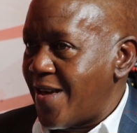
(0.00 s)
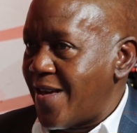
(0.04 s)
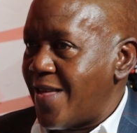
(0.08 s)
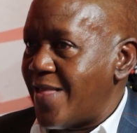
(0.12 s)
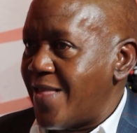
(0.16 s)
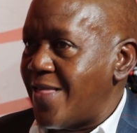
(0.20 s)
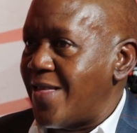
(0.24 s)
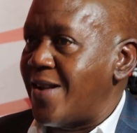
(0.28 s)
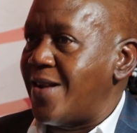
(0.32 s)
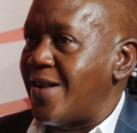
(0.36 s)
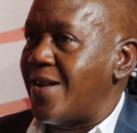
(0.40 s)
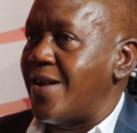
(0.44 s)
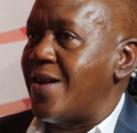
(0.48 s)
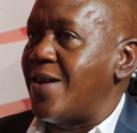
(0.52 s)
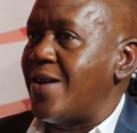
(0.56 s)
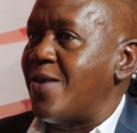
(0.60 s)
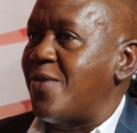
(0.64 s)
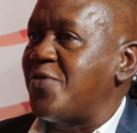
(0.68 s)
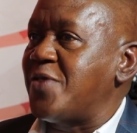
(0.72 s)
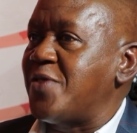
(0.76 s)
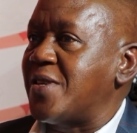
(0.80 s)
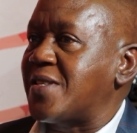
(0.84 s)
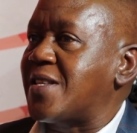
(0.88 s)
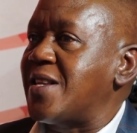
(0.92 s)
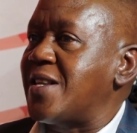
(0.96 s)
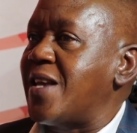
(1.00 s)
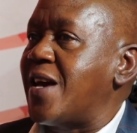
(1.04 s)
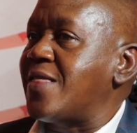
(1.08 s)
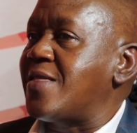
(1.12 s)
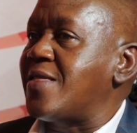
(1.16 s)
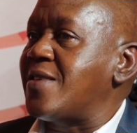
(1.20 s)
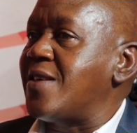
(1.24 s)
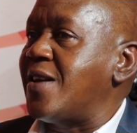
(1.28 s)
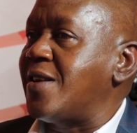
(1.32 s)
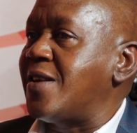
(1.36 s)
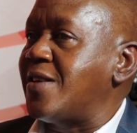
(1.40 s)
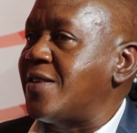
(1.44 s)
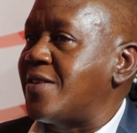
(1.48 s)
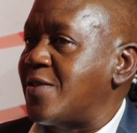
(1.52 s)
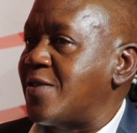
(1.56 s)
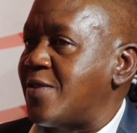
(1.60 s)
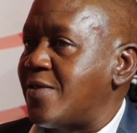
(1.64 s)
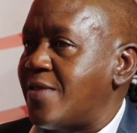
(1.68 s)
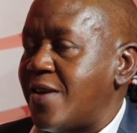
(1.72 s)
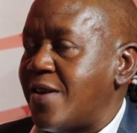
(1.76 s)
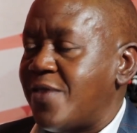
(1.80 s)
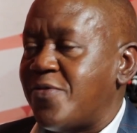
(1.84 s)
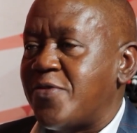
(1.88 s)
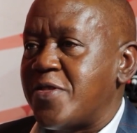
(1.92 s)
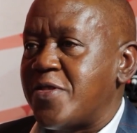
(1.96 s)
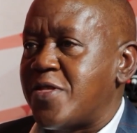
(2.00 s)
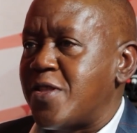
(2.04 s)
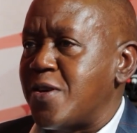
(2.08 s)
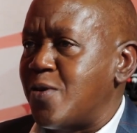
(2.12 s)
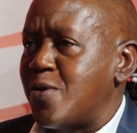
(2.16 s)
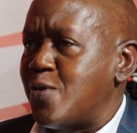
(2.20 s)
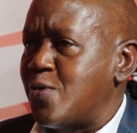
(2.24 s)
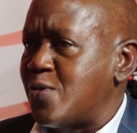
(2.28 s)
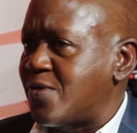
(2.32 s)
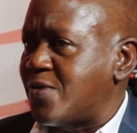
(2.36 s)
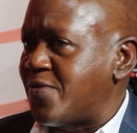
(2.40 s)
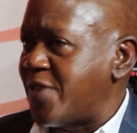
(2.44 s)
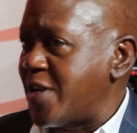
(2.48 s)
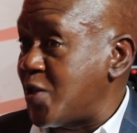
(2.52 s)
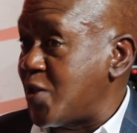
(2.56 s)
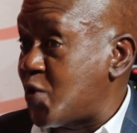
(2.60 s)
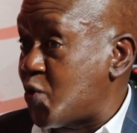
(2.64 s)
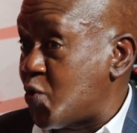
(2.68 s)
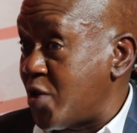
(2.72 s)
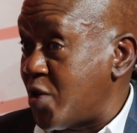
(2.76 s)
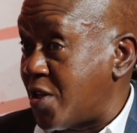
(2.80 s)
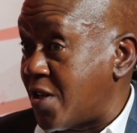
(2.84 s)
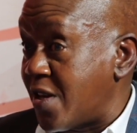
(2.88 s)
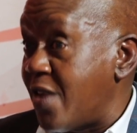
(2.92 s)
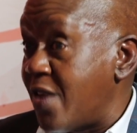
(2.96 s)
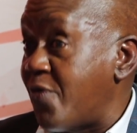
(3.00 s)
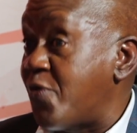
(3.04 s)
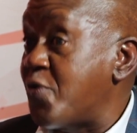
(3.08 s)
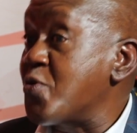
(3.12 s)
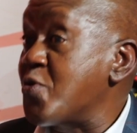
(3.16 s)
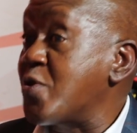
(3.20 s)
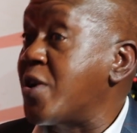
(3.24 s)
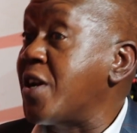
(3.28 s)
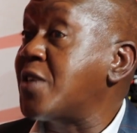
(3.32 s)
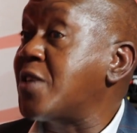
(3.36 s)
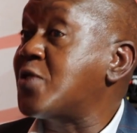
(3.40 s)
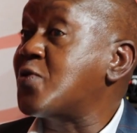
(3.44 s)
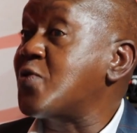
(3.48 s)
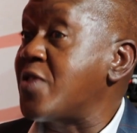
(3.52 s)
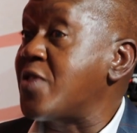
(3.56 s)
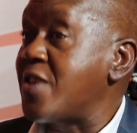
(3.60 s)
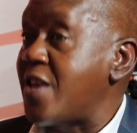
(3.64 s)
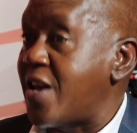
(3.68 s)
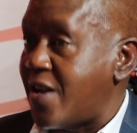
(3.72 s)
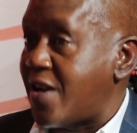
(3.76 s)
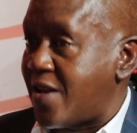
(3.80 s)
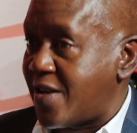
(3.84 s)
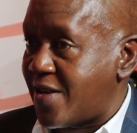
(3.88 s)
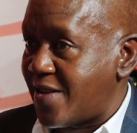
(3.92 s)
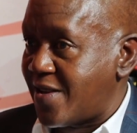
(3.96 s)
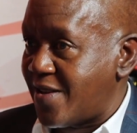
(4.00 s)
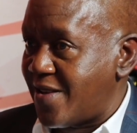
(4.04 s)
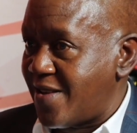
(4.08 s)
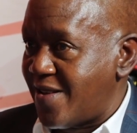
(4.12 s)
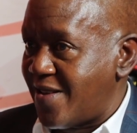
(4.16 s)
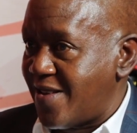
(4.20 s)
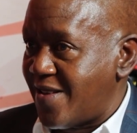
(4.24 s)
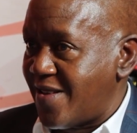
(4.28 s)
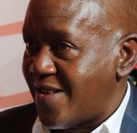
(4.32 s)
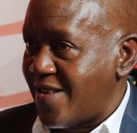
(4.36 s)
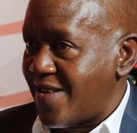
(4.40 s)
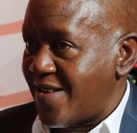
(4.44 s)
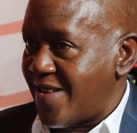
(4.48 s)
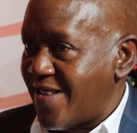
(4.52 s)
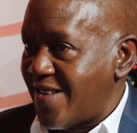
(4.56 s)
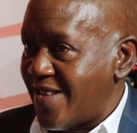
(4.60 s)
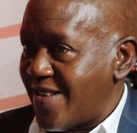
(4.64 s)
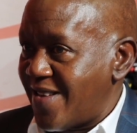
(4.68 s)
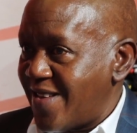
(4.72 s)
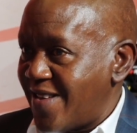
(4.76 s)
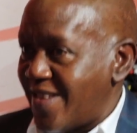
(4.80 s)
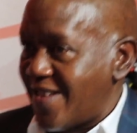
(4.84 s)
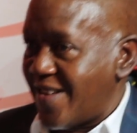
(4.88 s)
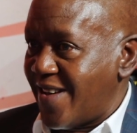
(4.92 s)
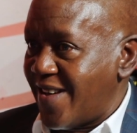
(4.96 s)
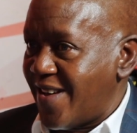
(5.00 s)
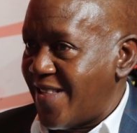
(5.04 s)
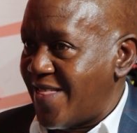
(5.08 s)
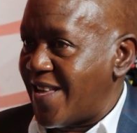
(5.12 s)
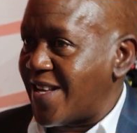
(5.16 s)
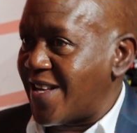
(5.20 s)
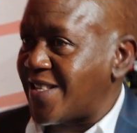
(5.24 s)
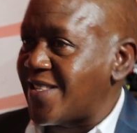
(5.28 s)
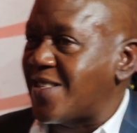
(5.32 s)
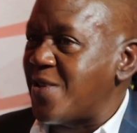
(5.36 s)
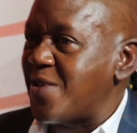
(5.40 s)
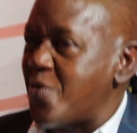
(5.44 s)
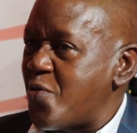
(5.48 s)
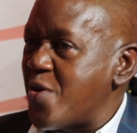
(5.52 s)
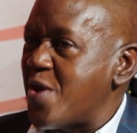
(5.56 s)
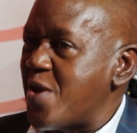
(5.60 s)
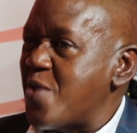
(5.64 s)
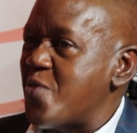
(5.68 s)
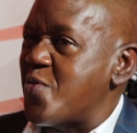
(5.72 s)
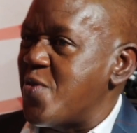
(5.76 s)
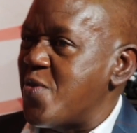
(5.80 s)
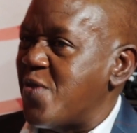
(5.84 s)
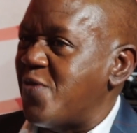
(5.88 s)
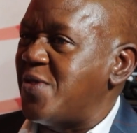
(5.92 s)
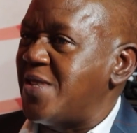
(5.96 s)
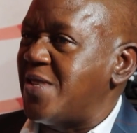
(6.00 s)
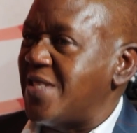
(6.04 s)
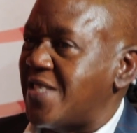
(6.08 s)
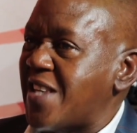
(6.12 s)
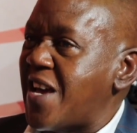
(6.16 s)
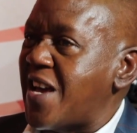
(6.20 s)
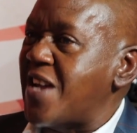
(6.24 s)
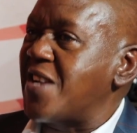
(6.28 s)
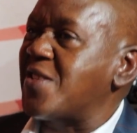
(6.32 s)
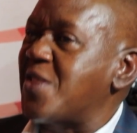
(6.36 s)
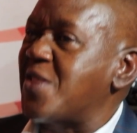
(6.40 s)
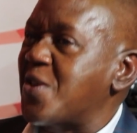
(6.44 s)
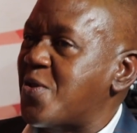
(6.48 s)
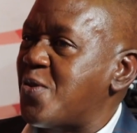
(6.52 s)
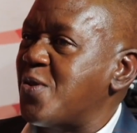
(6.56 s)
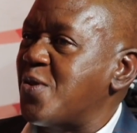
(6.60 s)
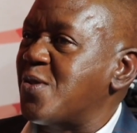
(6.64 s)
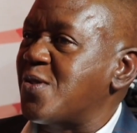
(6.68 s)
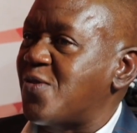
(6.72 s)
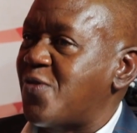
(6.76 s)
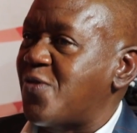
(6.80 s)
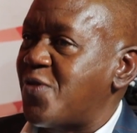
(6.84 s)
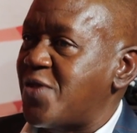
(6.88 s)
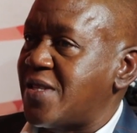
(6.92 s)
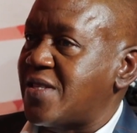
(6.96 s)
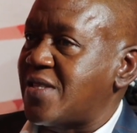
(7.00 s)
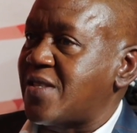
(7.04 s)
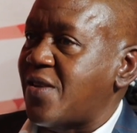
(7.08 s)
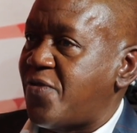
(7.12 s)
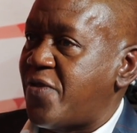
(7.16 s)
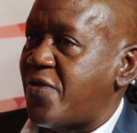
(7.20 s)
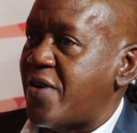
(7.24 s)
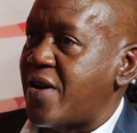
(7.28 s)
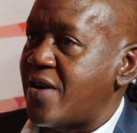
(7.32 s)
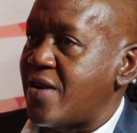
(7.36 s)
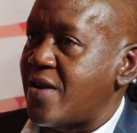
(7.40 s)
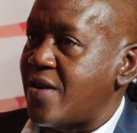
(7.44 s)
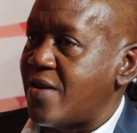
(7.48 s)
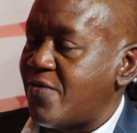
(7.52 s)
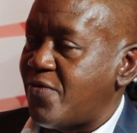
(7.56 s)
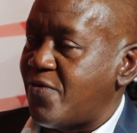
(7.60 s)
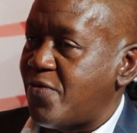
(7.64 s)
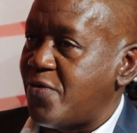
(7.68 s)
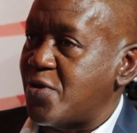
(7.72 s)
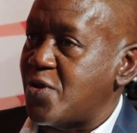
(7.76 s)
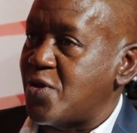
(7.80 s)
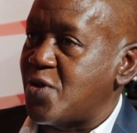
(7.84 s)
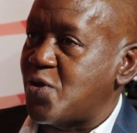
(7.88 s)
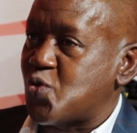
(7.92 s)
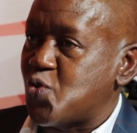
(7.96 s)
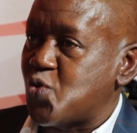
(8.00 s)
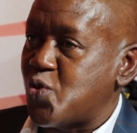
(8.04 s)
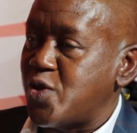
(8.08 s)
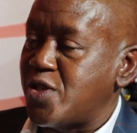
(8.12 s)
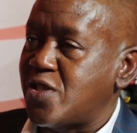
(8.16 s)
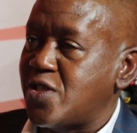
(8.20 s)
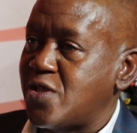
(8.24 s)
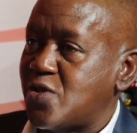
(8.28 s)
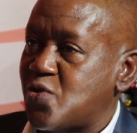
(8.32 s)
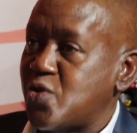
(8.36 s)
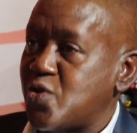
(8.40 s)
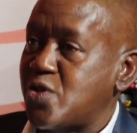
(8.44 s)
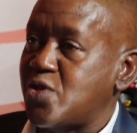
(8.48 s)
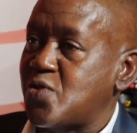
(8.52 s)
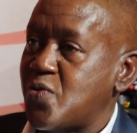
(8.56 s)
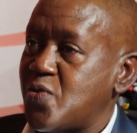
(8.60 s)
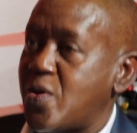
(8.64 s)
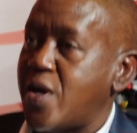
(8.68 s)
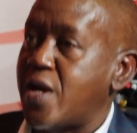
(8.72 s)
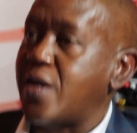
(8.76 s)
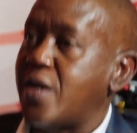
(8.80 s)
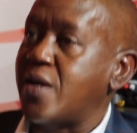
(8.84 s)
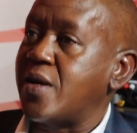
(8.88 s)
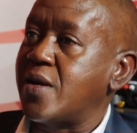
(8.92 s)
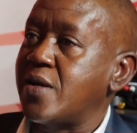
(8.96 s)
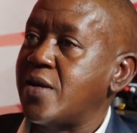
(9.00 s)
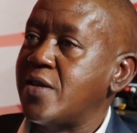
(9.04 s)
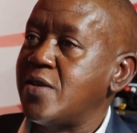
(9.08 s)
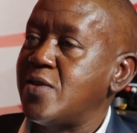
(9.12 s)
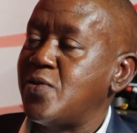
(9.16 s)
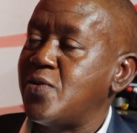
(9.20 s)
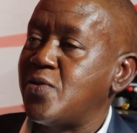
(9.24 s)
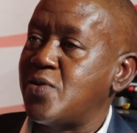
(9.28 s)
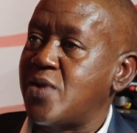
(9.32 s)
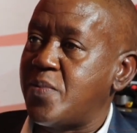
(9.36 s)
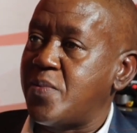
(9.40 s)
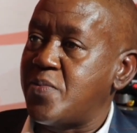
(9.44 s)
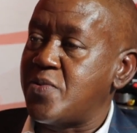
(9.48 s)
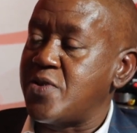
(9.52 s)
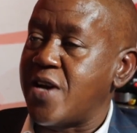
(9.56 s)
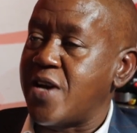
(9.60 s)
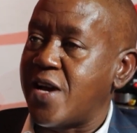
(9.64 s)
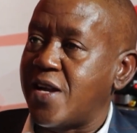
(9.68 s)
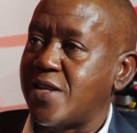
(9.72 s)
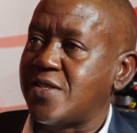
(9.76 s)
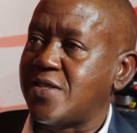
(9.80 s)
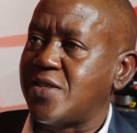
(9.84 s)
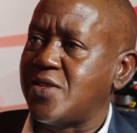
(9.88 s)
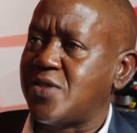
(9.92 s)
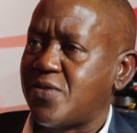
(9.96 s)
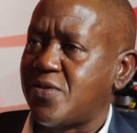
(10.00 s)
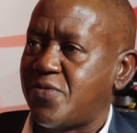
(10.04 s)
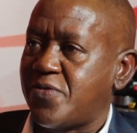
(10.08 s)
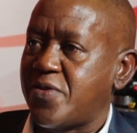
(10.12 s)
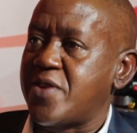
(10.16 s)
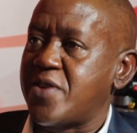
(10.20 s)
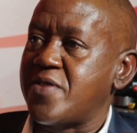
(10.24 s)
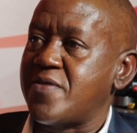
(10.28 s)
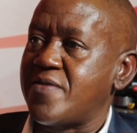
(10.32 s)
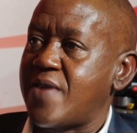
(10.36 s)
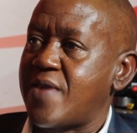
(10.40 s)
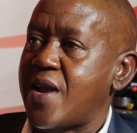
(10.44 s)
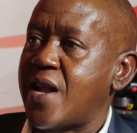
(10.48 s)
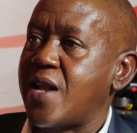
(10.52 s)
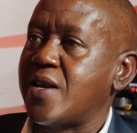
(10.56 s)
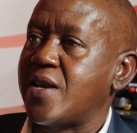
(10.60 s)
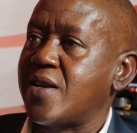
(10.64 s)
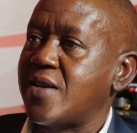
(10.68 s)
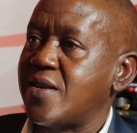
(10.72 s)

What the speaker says: then obviously at the end everything looks very sweet if you get to the end. And that's the way we've designed the course for the safari for the 2021 WRC Safari Rally.